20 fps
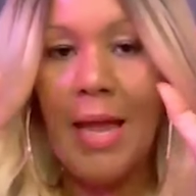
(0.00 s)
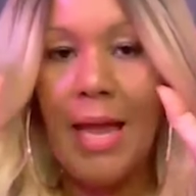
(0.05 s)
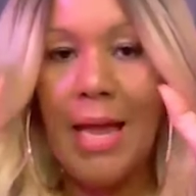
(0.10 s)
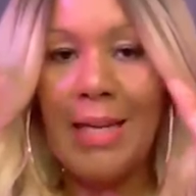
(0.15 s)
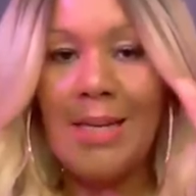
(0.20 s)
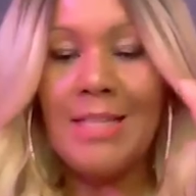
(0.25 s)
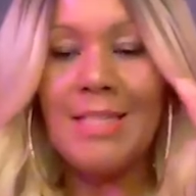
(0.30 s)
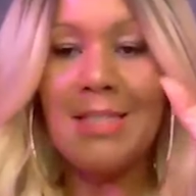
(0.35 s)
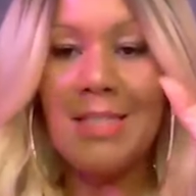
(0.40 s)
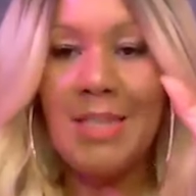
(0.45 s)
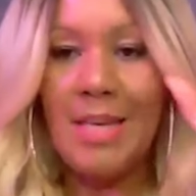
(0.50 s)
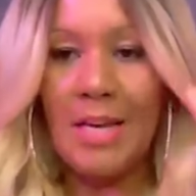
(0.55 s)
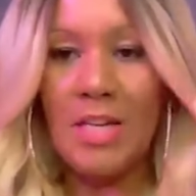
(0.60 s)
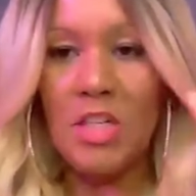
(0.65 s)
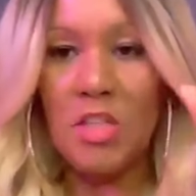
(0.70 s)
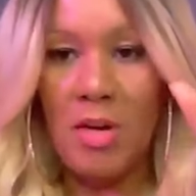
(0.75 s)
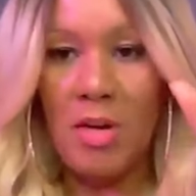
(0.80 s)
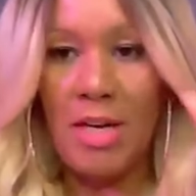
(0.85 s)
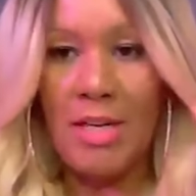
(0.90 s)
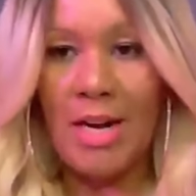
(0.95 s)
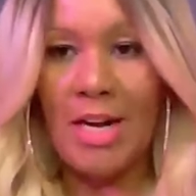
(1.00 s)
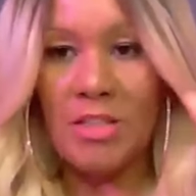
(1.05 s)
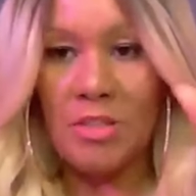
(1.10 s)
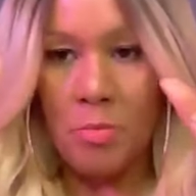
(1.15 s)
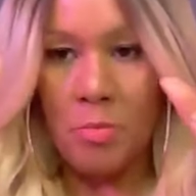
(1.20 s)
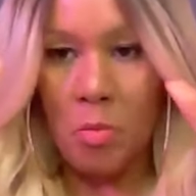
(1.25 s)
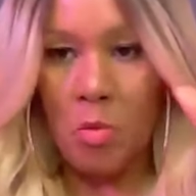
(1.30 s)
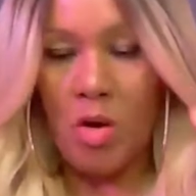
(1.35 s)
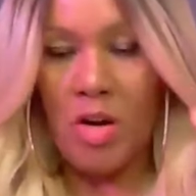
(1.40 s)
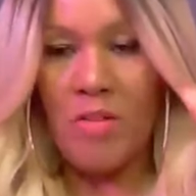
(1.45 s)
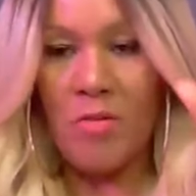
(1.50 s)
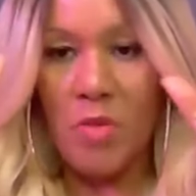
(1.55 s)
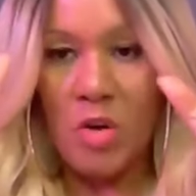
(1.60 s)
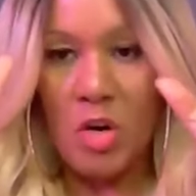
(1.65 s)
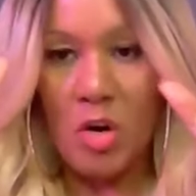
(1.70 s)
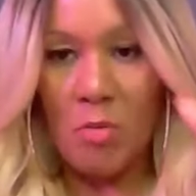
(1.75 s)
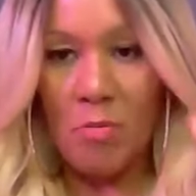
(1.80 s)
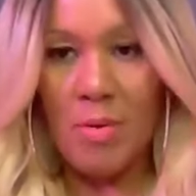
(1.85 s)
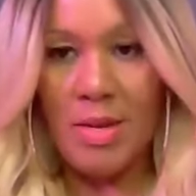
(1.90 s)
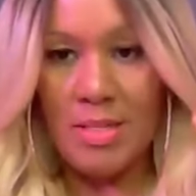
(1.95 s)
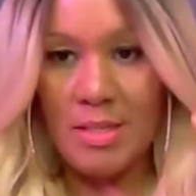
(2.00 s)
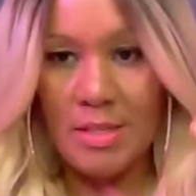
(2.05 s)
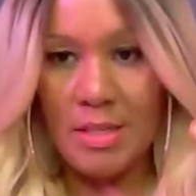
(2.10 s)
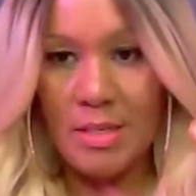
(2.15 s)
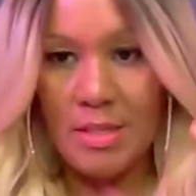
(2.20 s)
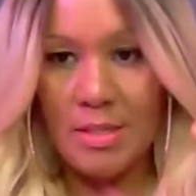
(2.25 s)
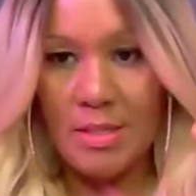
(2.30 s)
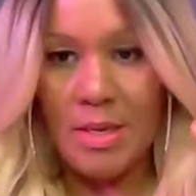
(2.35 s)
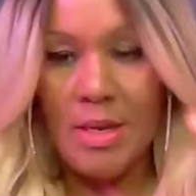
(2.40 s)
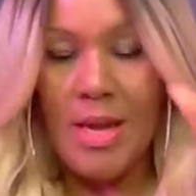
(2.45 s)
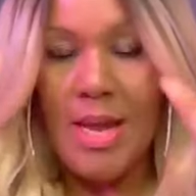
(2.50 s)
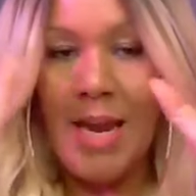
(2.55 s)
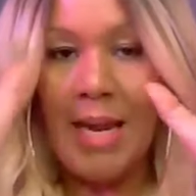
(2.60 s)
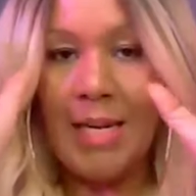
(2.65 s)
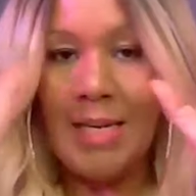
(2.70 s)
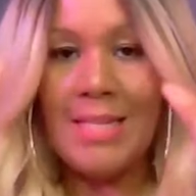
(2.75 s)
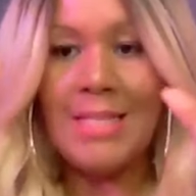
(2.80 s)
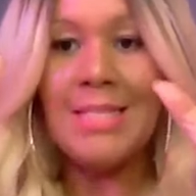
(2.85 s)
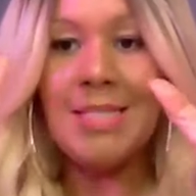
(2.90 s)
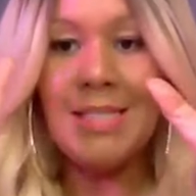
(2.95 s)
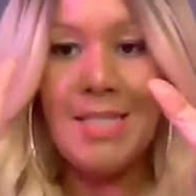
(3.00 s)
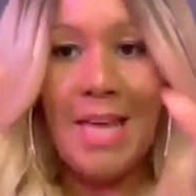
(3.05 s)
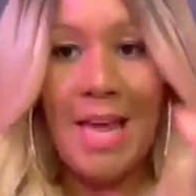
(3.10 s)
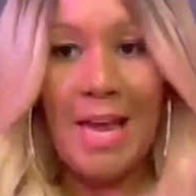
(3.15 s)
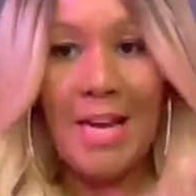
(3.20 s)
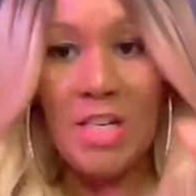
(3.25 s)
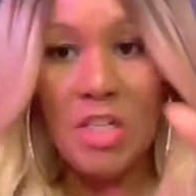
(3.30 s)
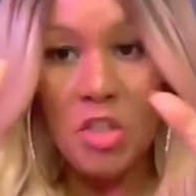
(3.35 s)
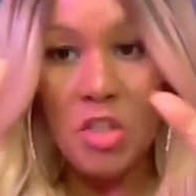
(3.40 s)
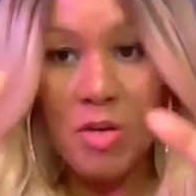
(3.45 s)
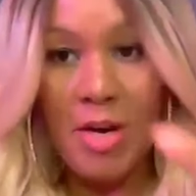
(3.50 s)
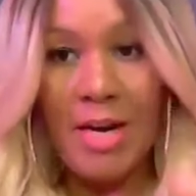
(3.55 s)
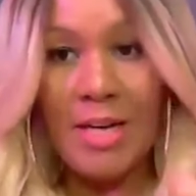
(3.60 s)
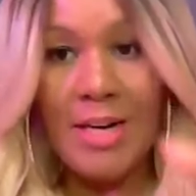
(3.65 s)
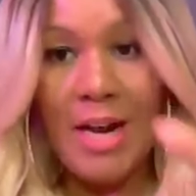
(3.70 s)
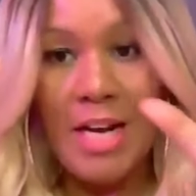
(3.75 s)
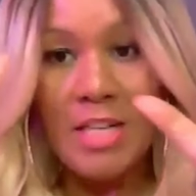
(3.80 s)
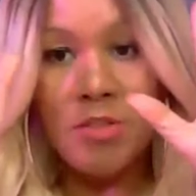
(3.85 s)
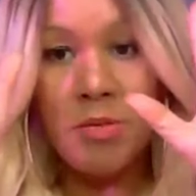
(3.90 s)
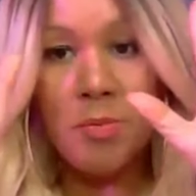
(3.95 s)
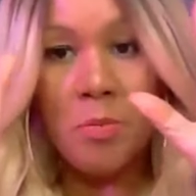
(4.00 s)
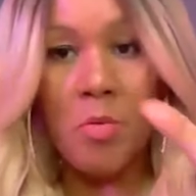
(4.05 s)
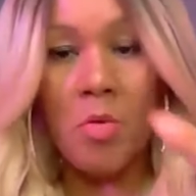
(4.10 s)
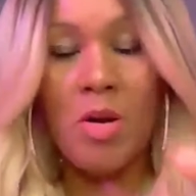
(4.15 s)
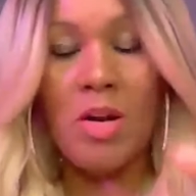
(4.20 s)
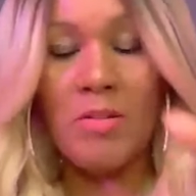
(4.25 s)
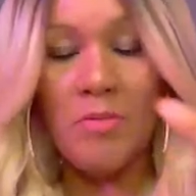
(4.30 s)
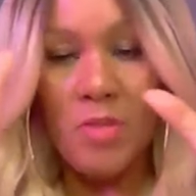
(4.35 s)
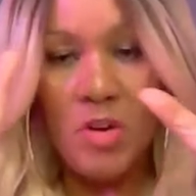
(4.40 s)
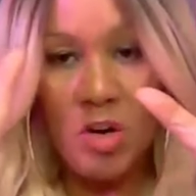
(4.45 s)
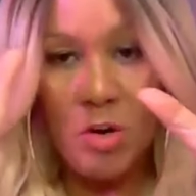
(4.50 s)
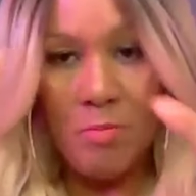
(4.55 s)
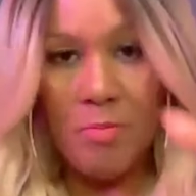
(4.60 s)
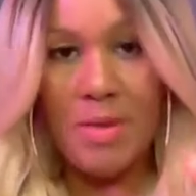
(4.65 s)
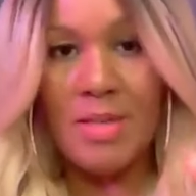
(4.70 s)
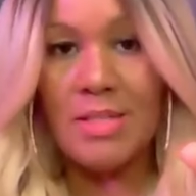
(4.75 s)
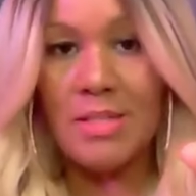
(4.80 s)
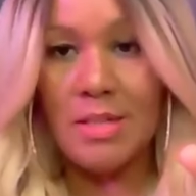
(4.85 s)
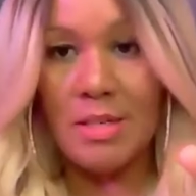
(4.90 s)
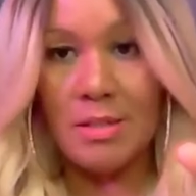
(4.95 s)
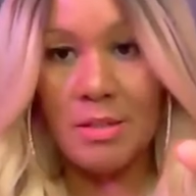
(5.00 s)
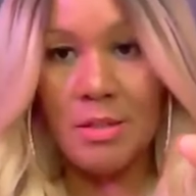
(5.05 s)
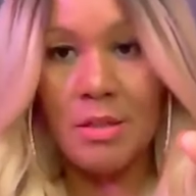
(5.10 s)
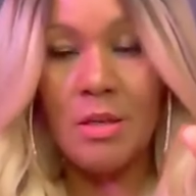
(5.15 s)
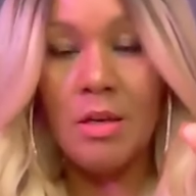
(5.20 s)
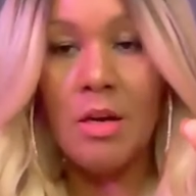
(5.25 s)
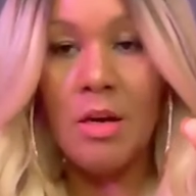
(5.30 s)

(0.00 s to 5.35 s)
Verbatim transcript: At least 10 trade lines reporting for your business. At least 10 trade lines reporting for your business.